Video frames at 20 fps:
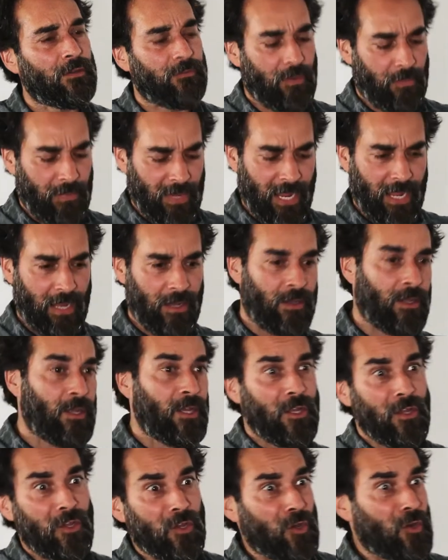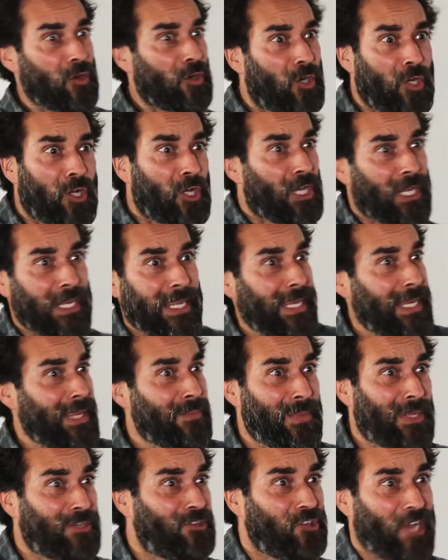over me and
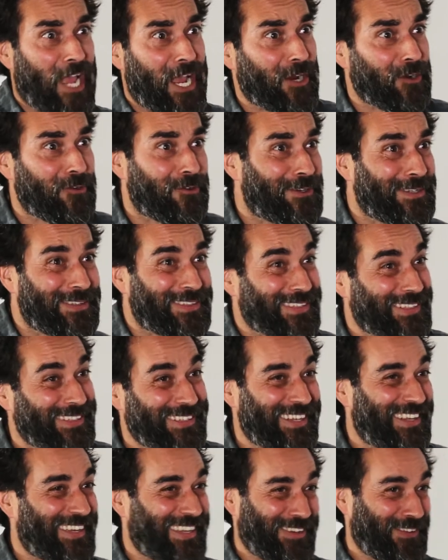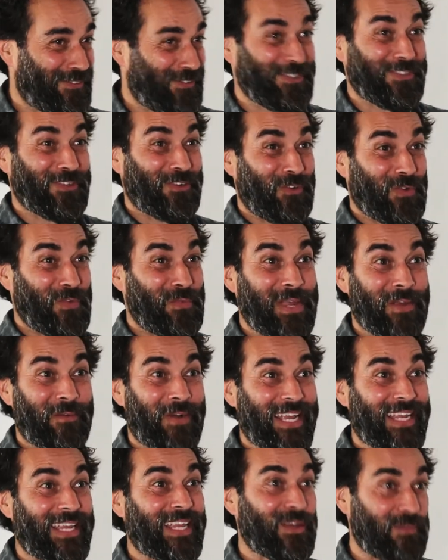cleaning my chakras and like it was all a bit
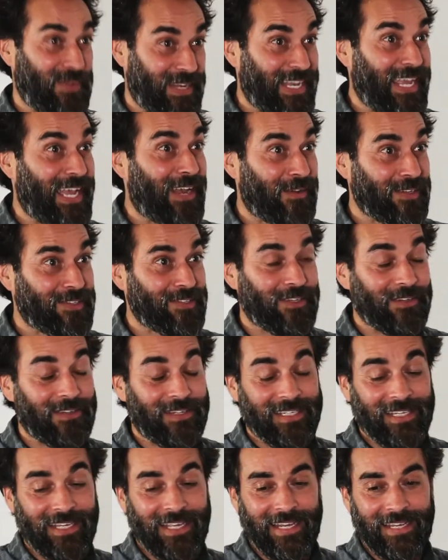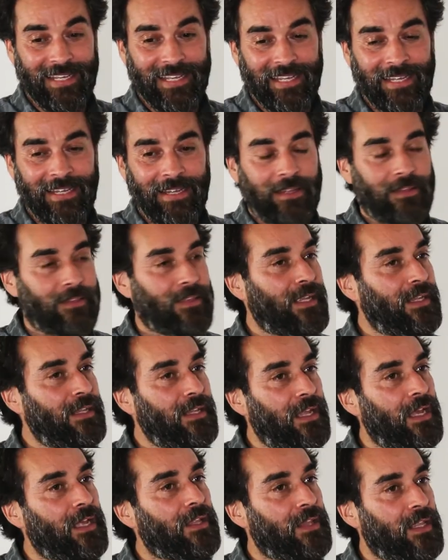wacky, but now I totally get it. Then
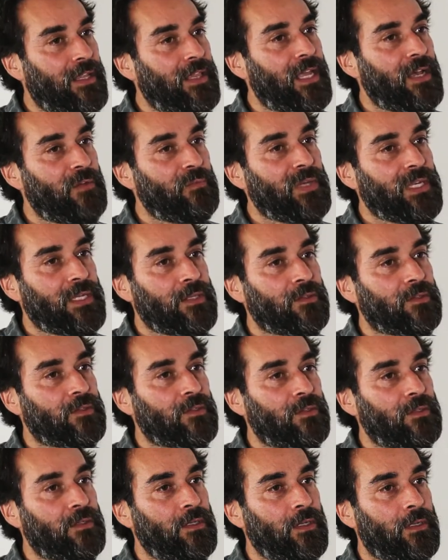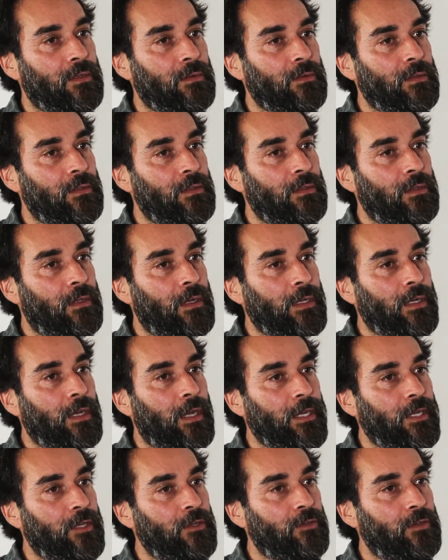that then that means you know I,
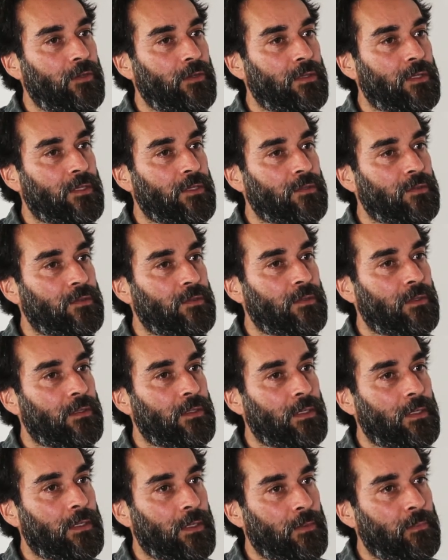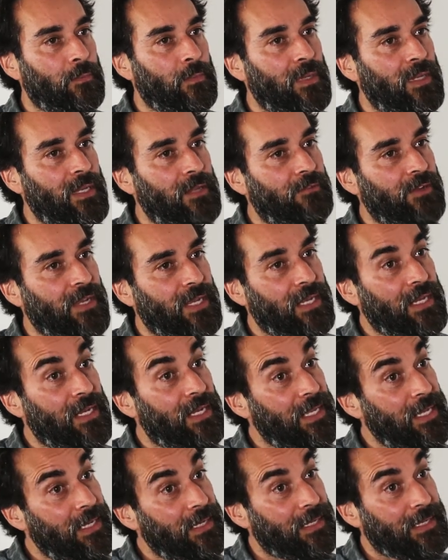I can do this living
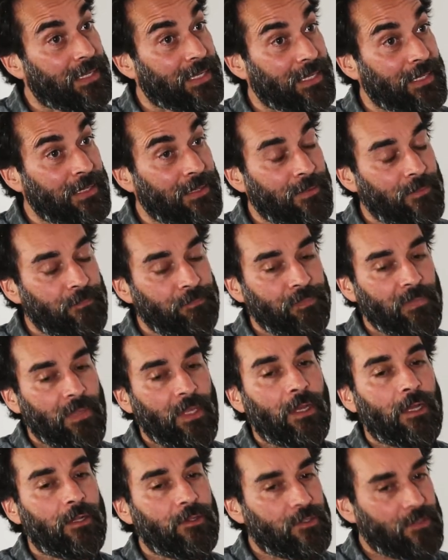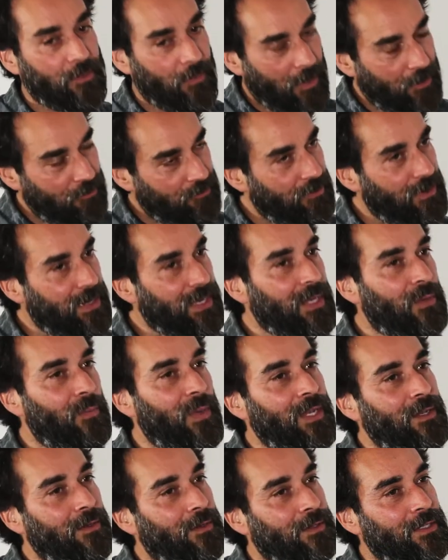cleanly. And so I really
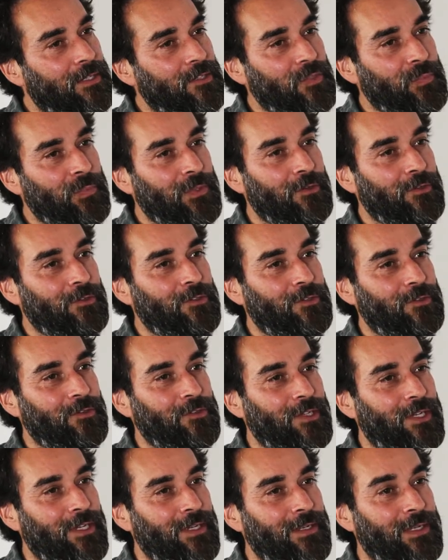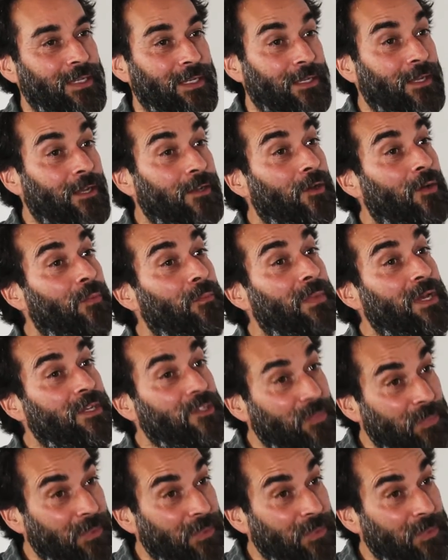went on this spiritual journey, and on my